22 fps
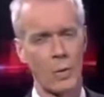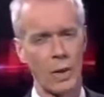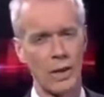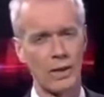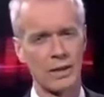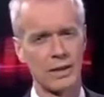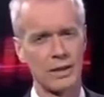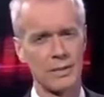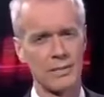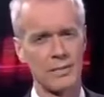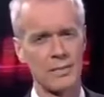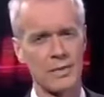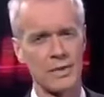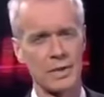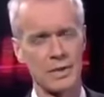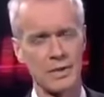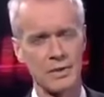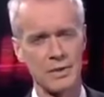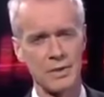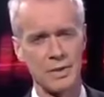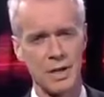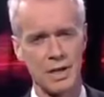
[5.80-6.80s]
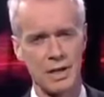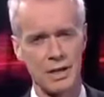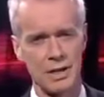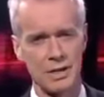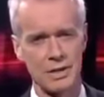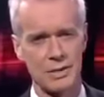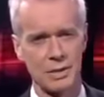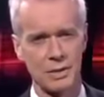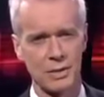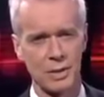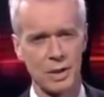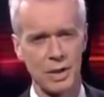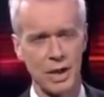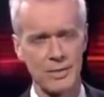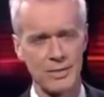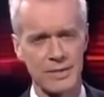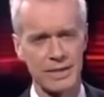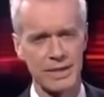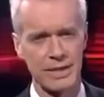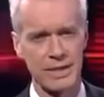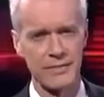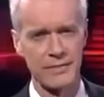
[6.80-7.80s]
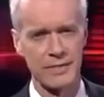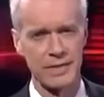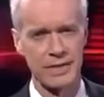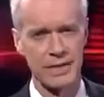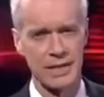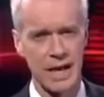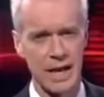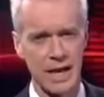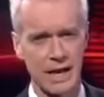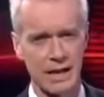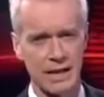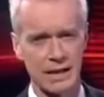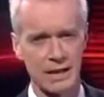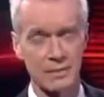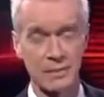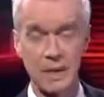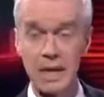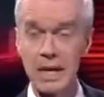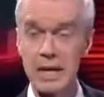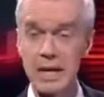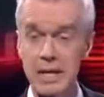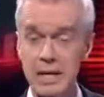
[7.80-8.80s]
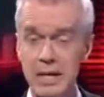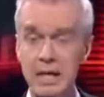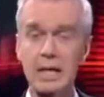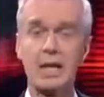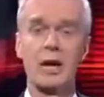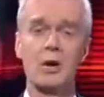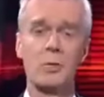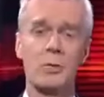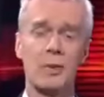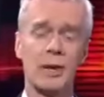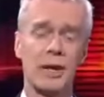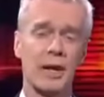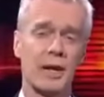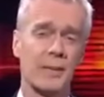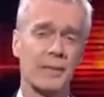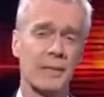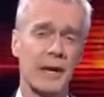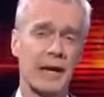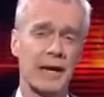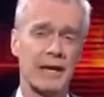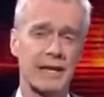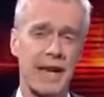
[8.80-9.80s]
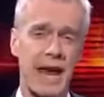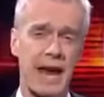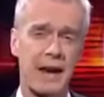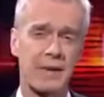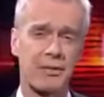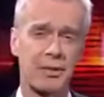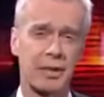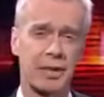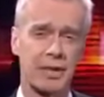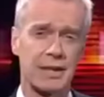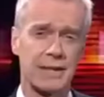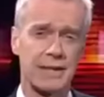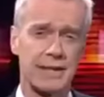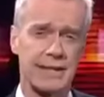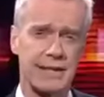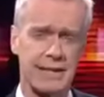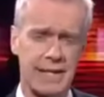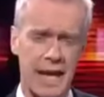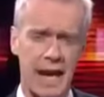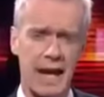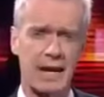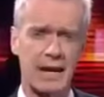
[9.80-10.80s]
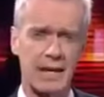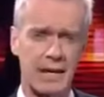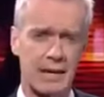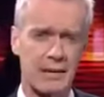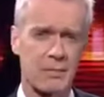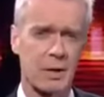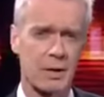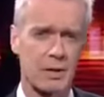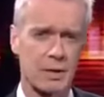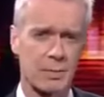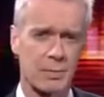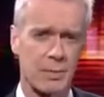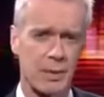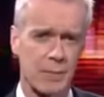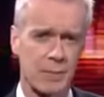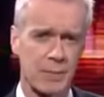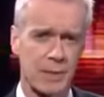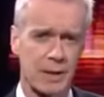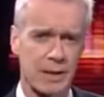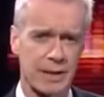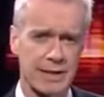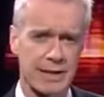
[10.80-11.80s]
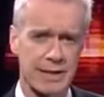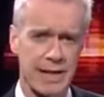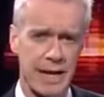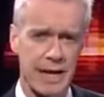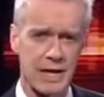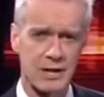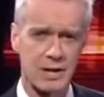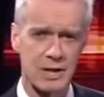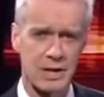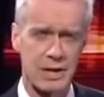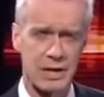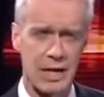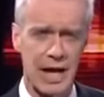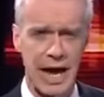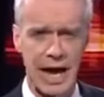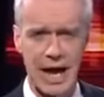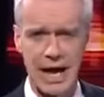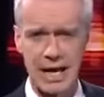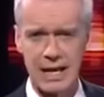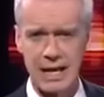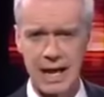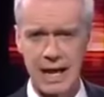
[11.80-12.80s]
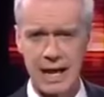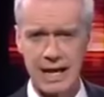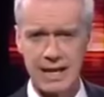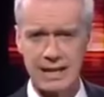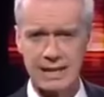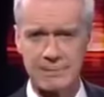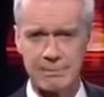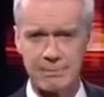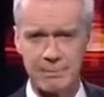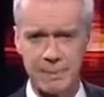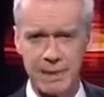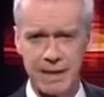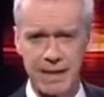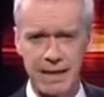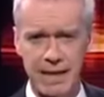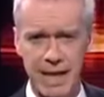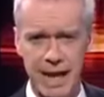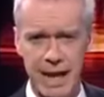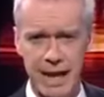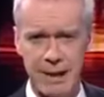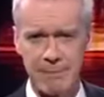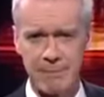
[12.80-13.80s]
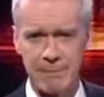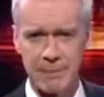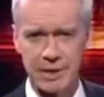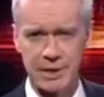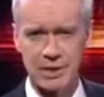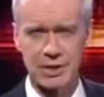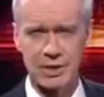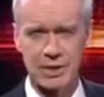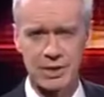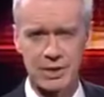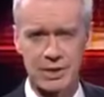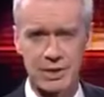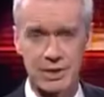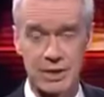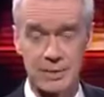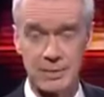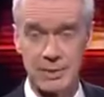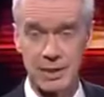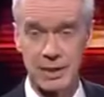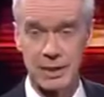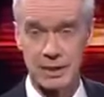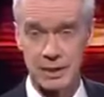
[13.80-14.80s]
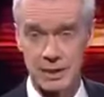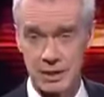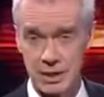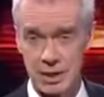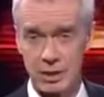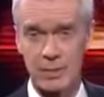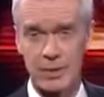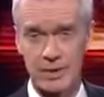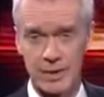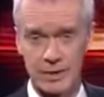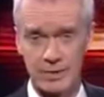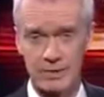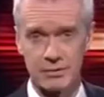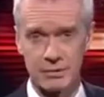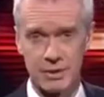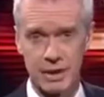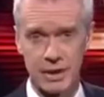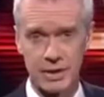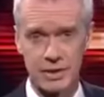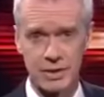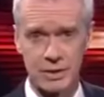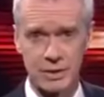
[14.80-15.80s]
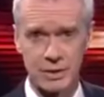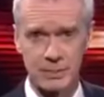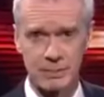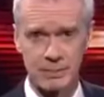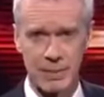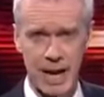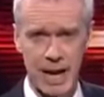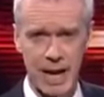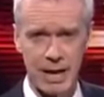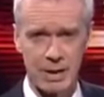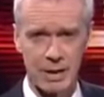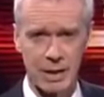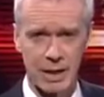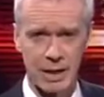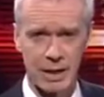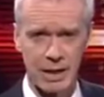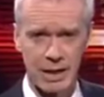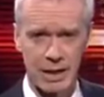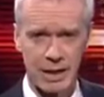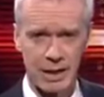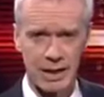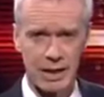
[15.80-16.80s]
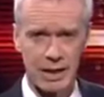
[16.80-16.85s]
Welcome to Hard Talk. I'm Stephen Sackur. Ethiopia is Africa's second most populous nation and has big ambitions to be a dominant regional power.